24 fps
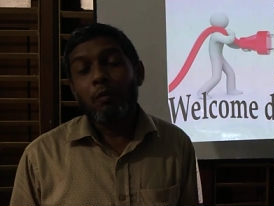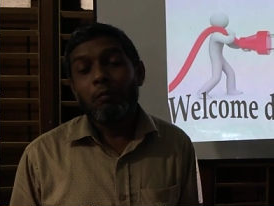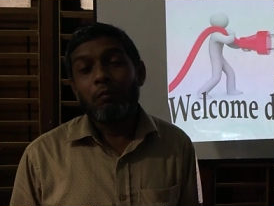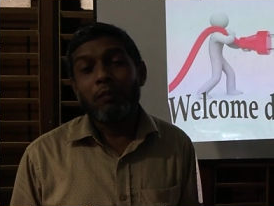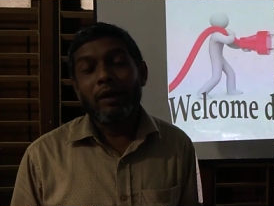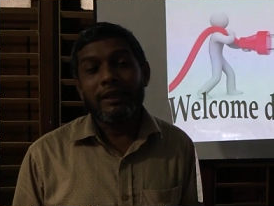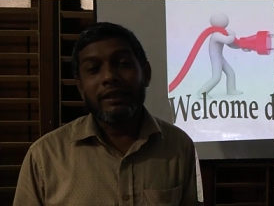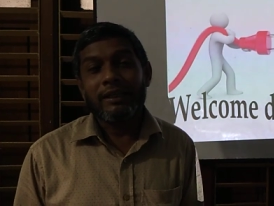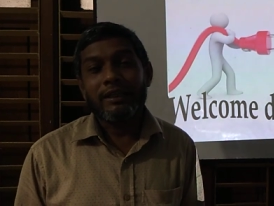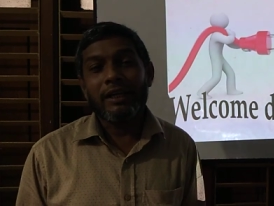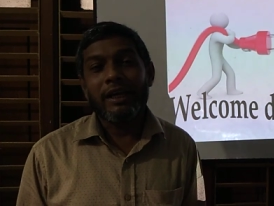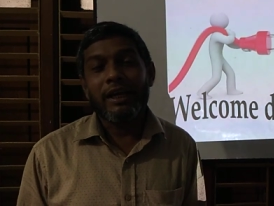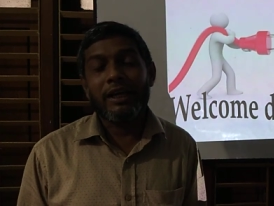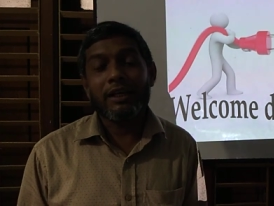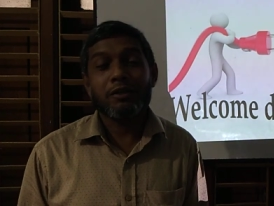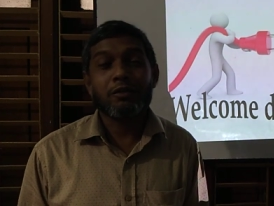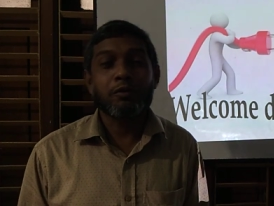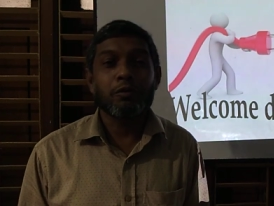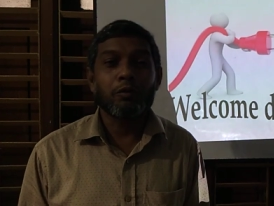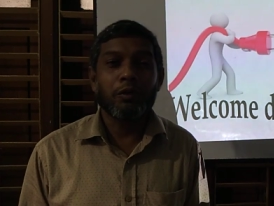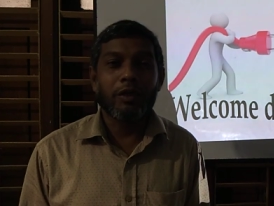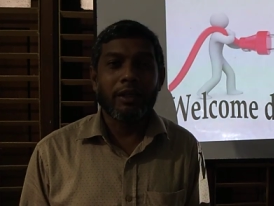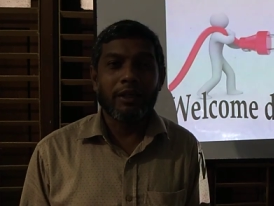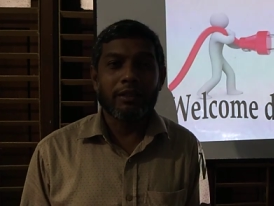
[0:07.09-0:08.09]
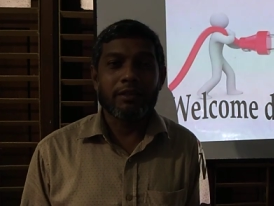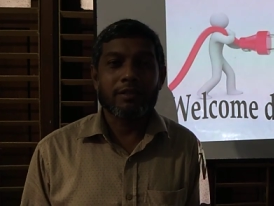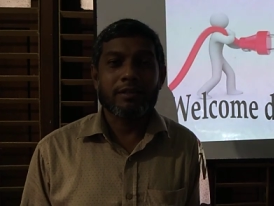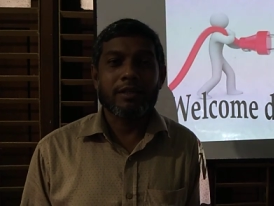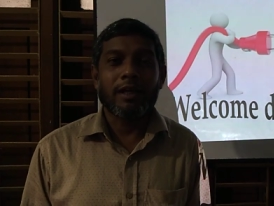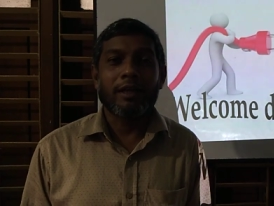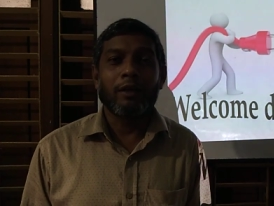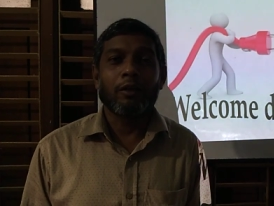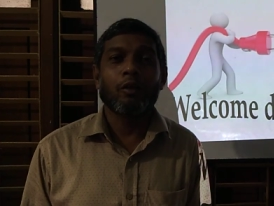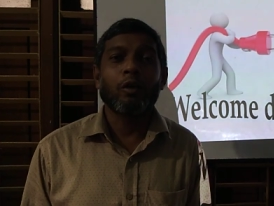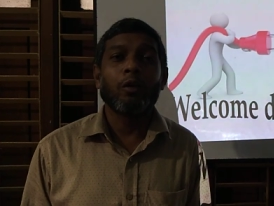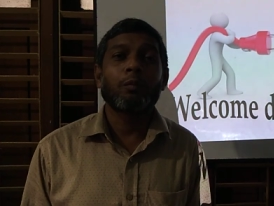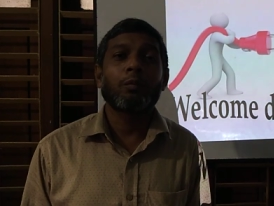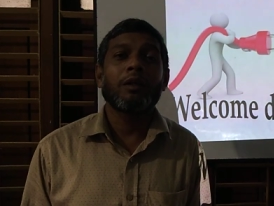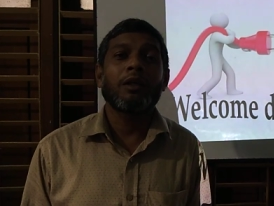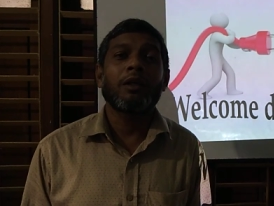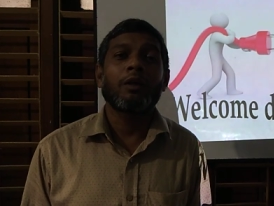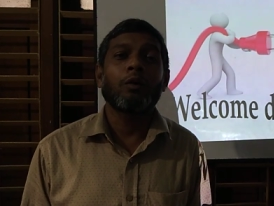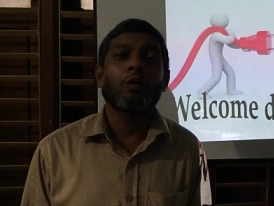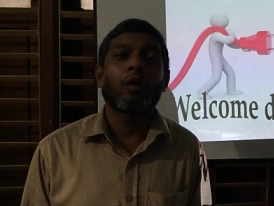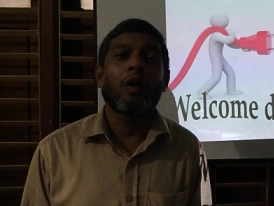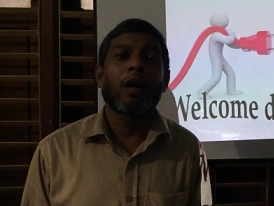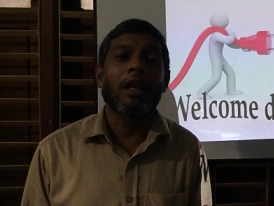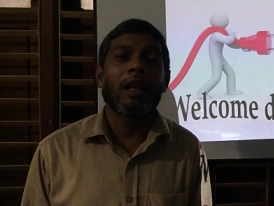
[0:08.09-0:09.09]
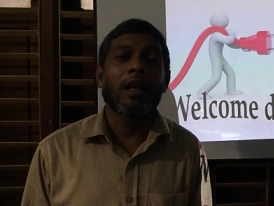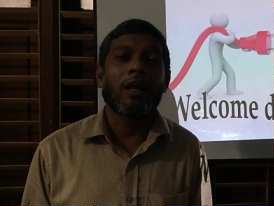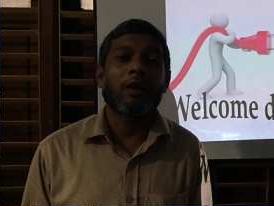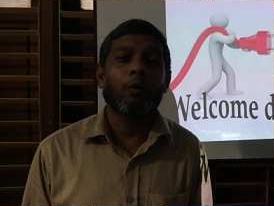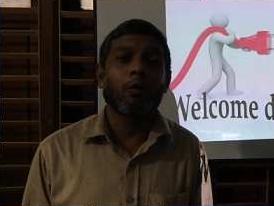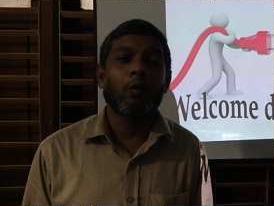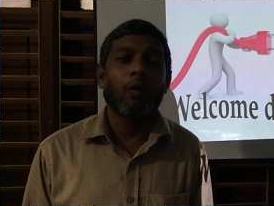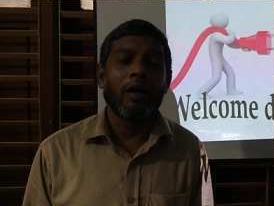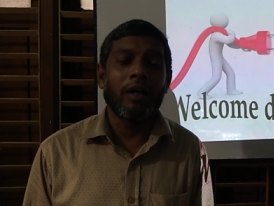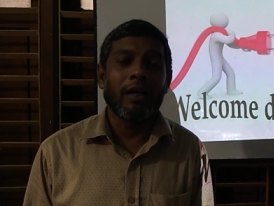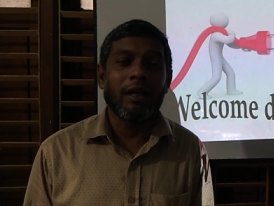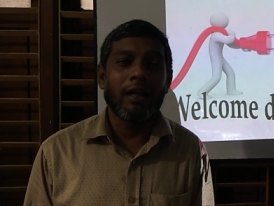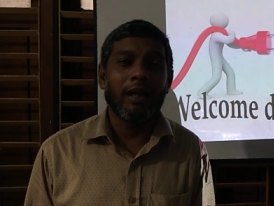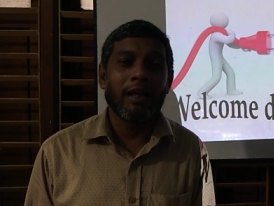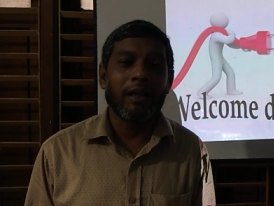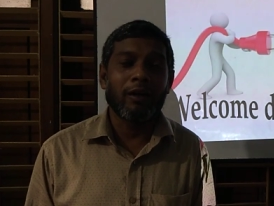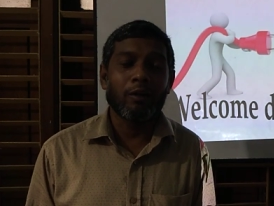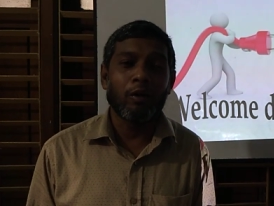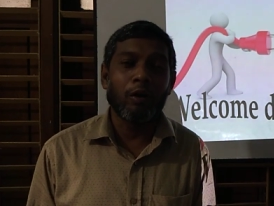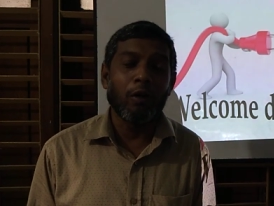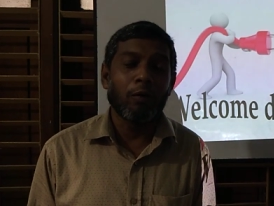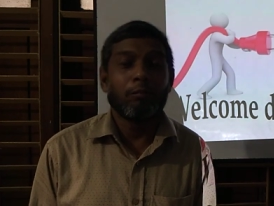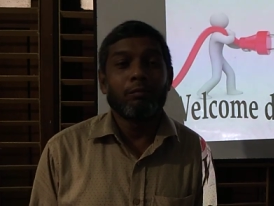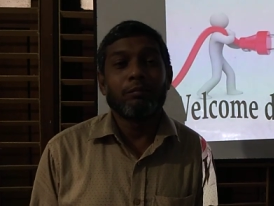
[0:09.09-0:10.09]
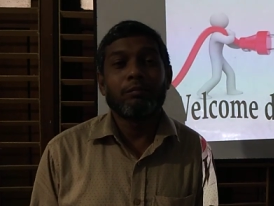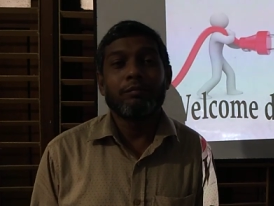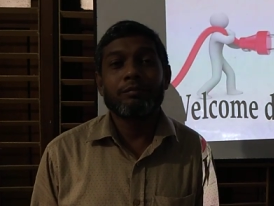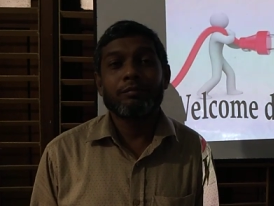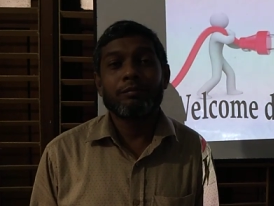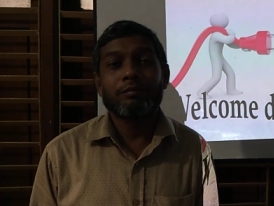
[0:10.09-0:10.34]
My dear students, I hope you all are well at home.